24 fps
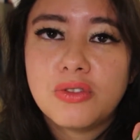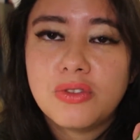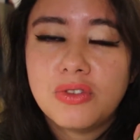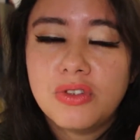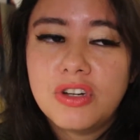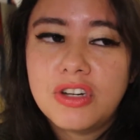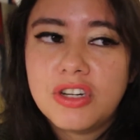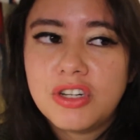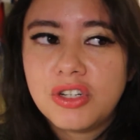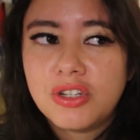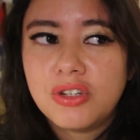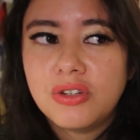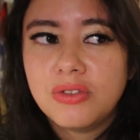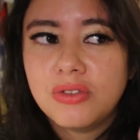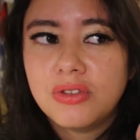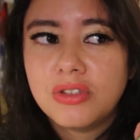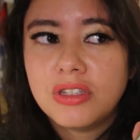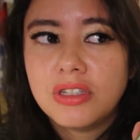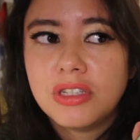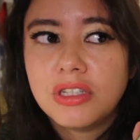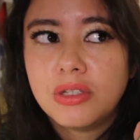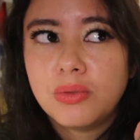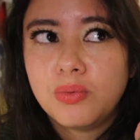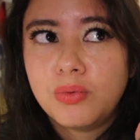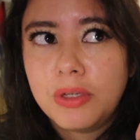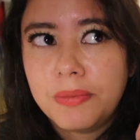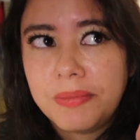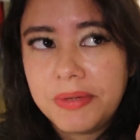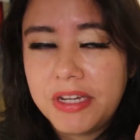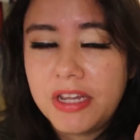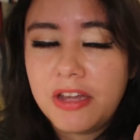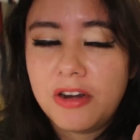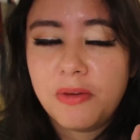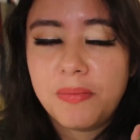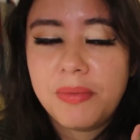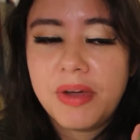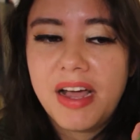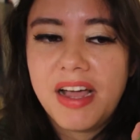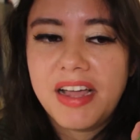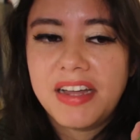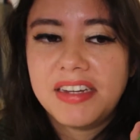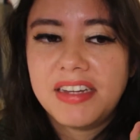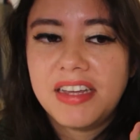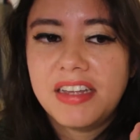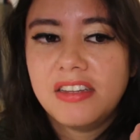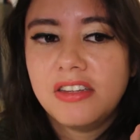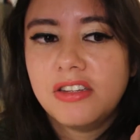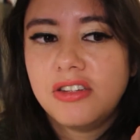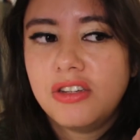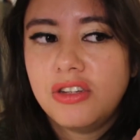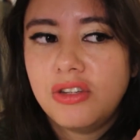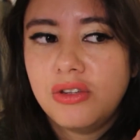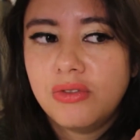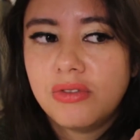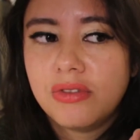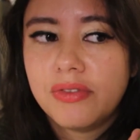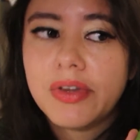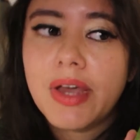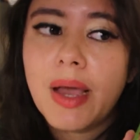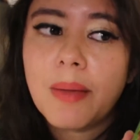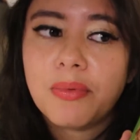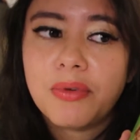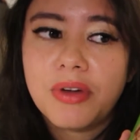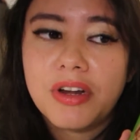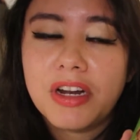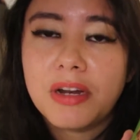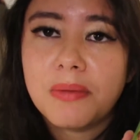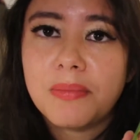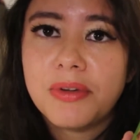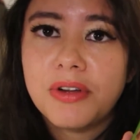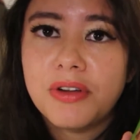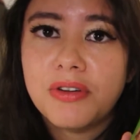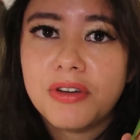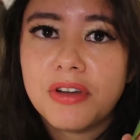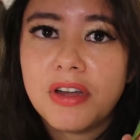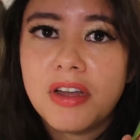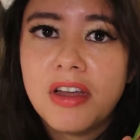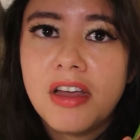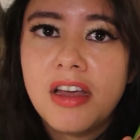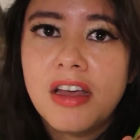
traditional sweet potato pie tends to use evaporated milk